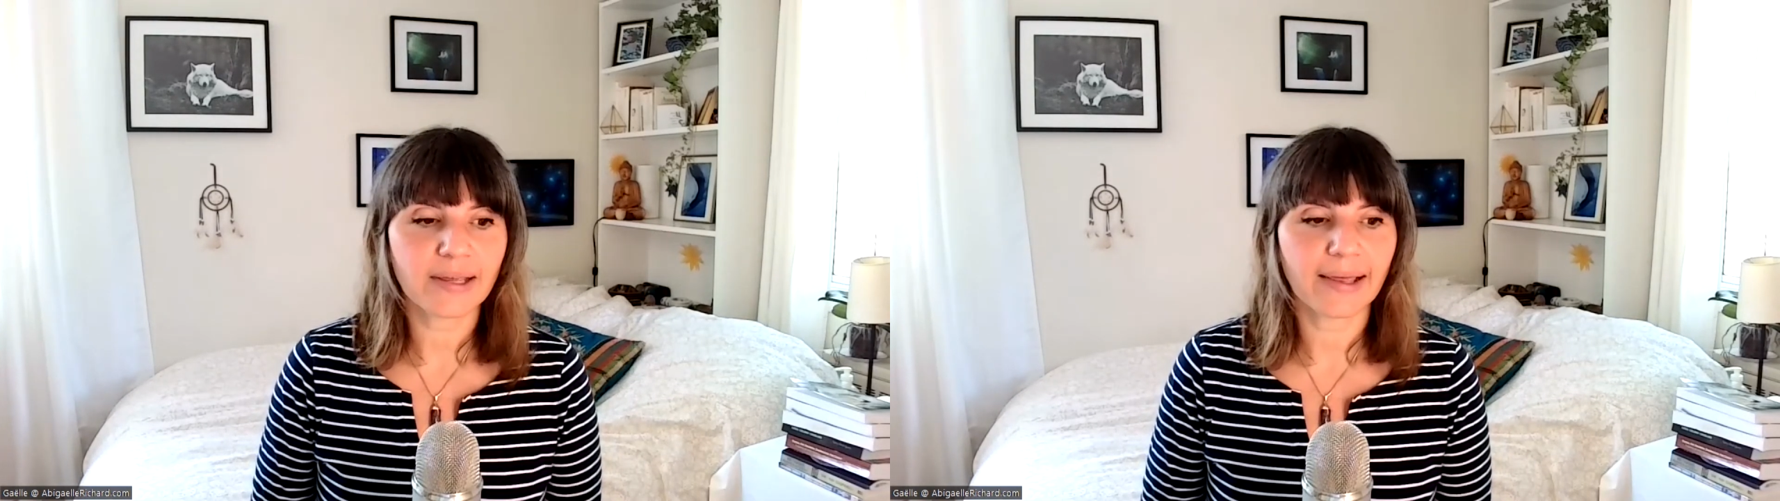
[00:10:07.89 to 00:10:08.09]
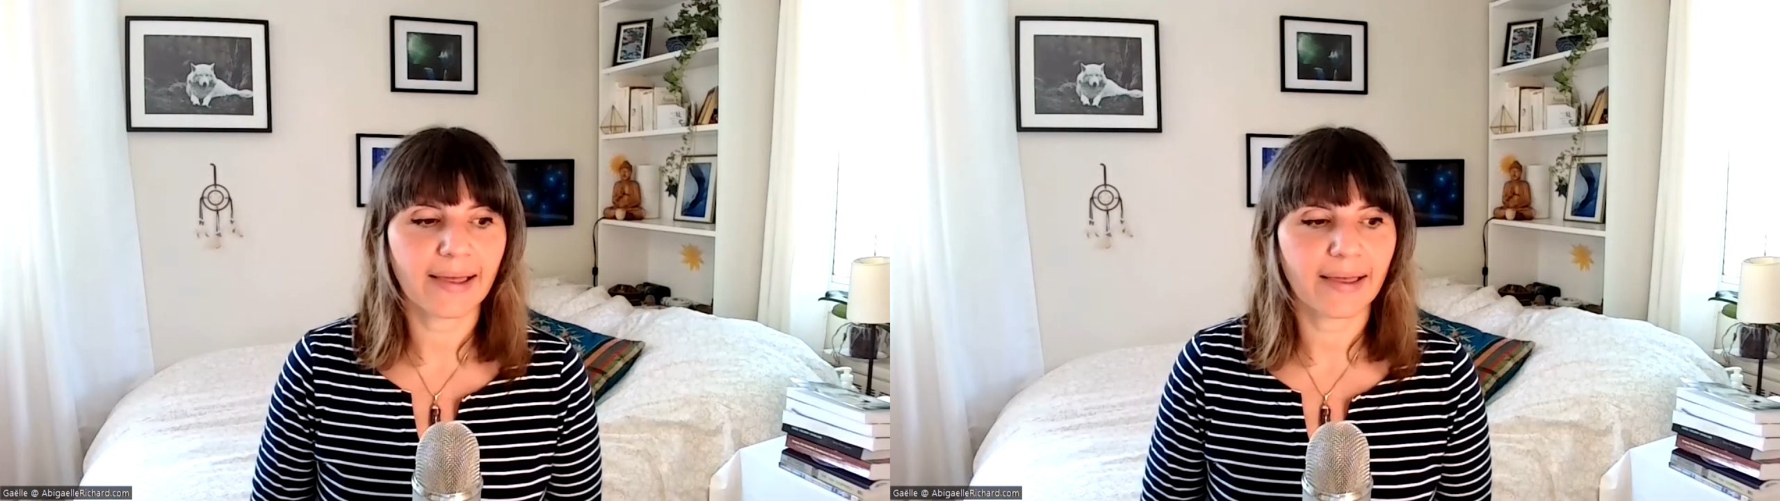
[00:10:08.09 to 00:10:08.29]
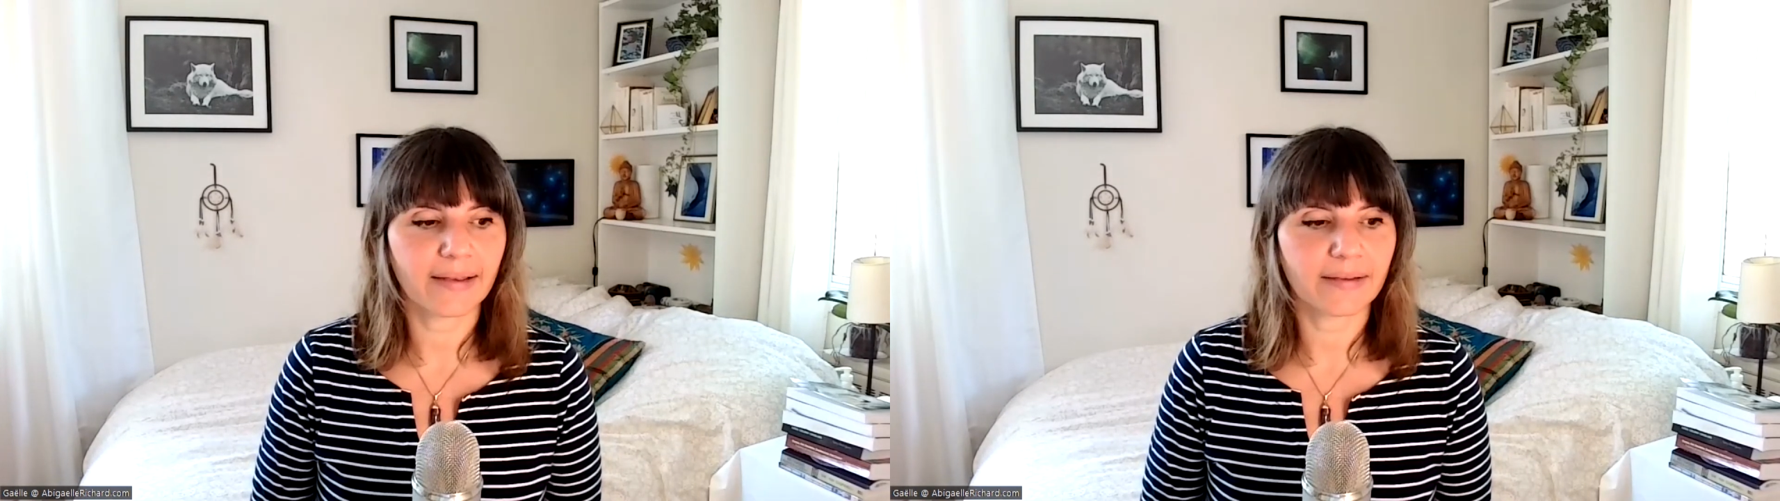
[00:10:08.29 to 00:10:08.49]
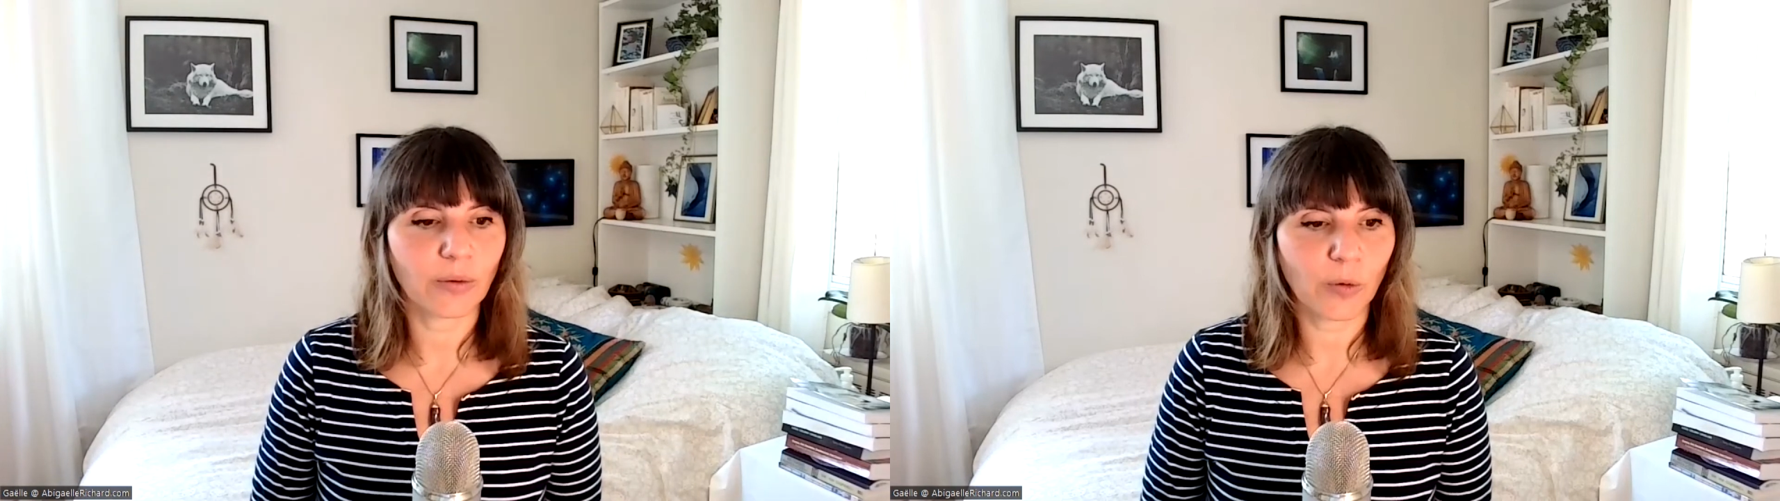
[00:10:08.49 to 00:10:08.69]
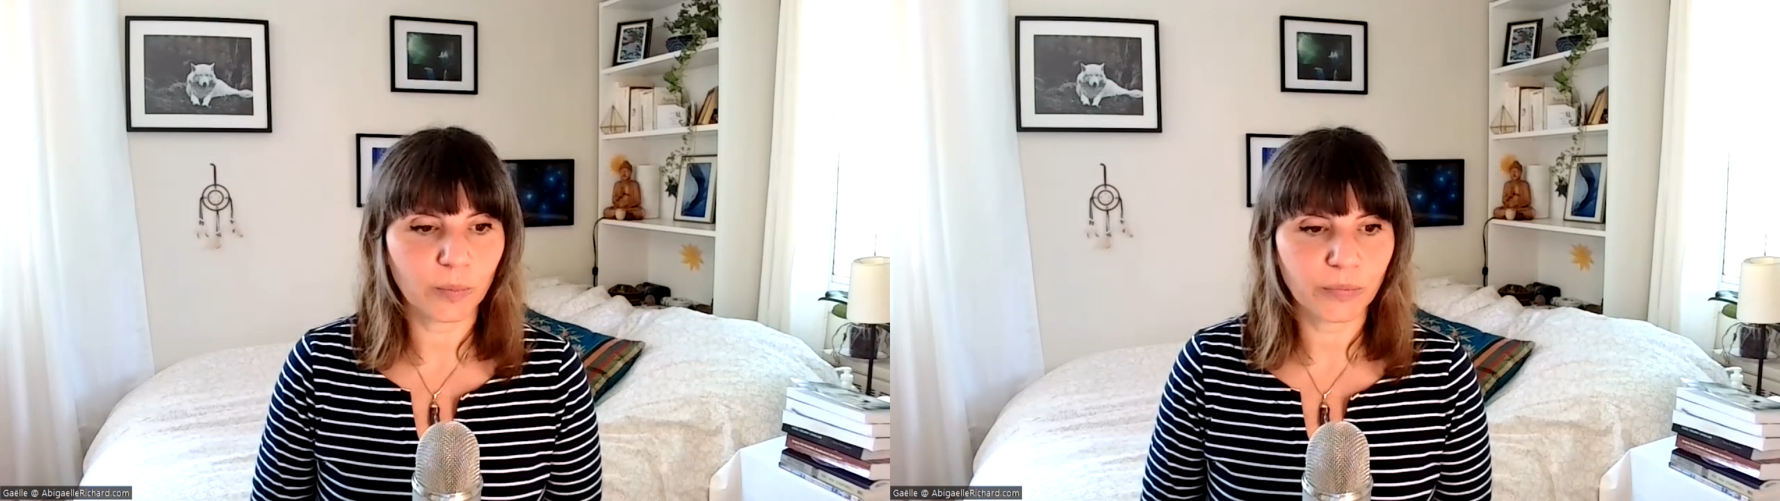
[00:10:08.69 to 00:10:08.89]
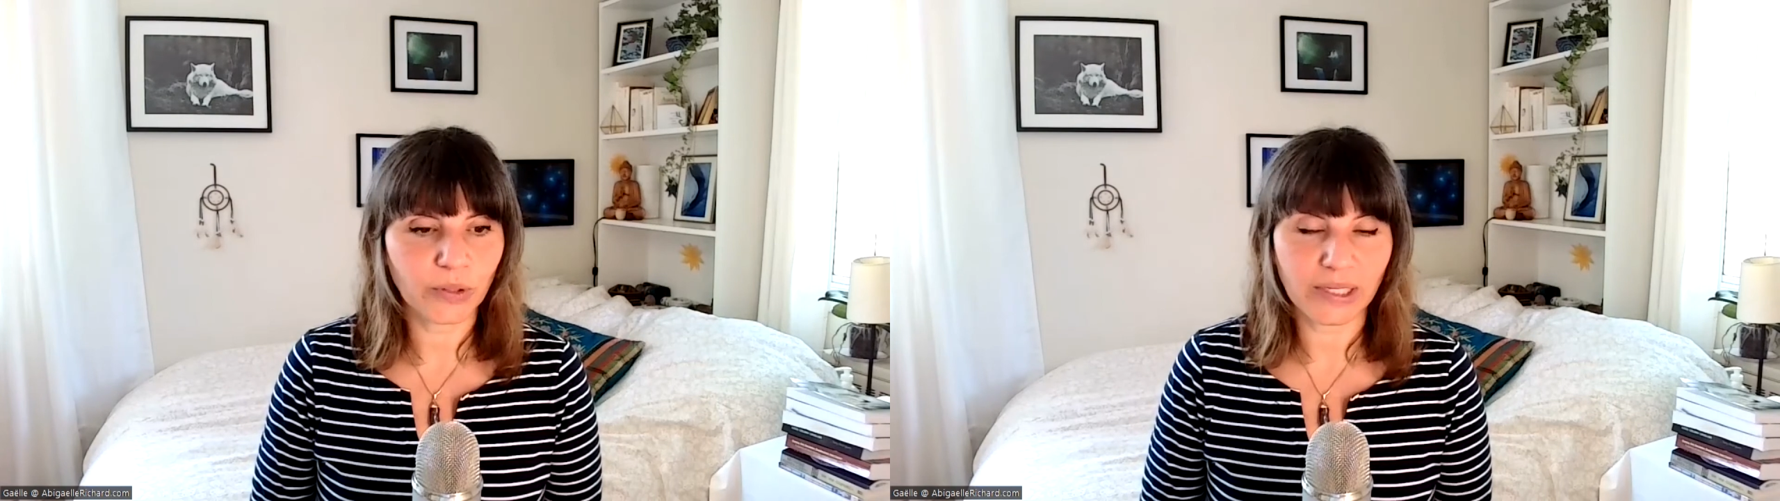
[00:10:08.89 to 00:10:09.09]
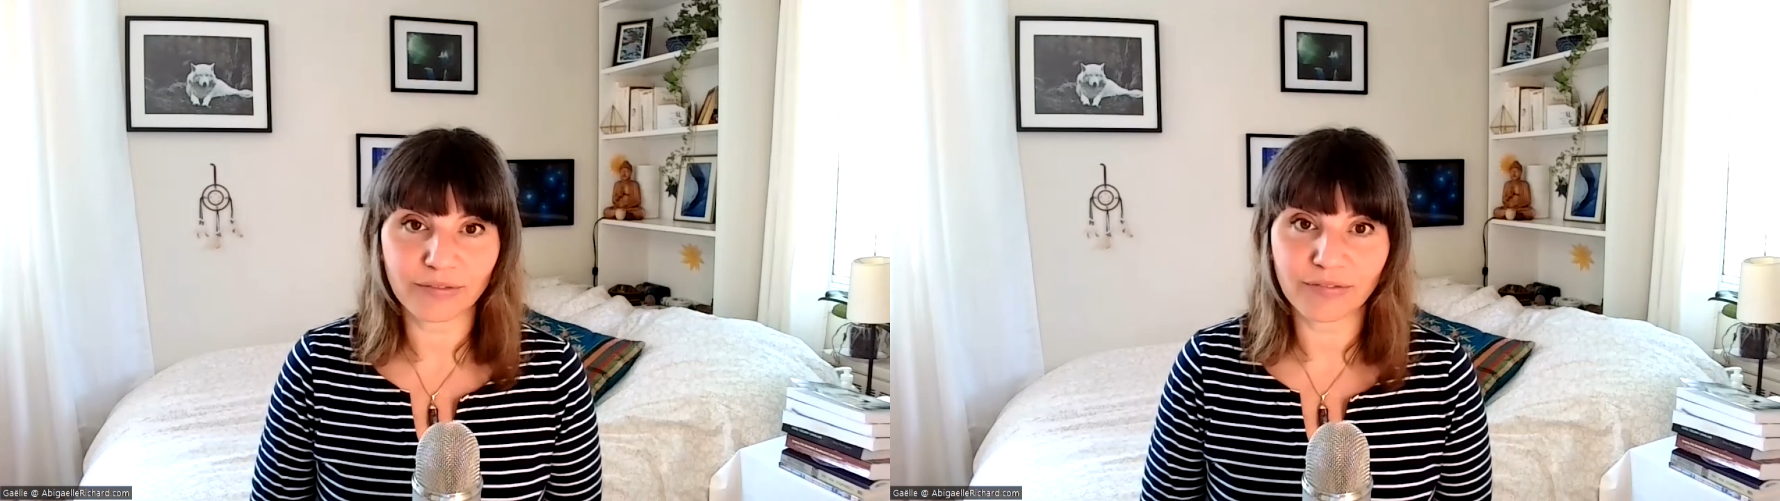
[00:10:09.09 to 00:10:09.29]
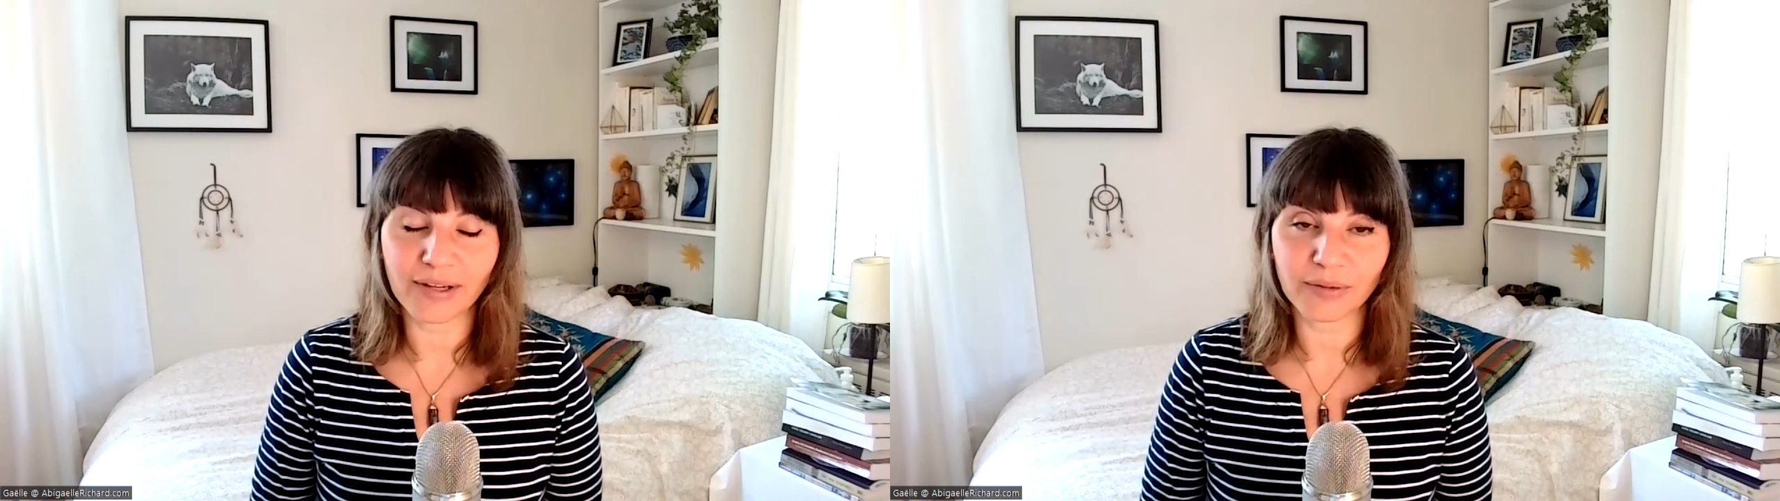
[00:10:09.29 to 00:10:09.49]
and hope you can
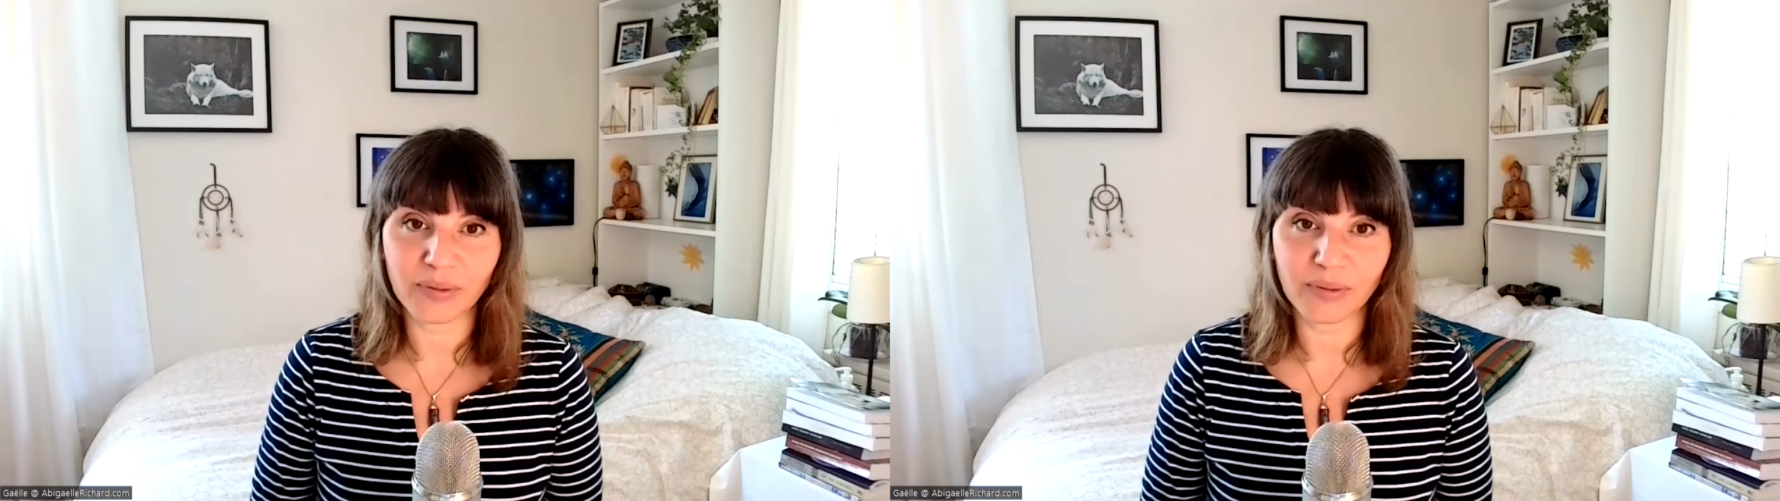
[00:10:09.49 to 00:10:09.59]
find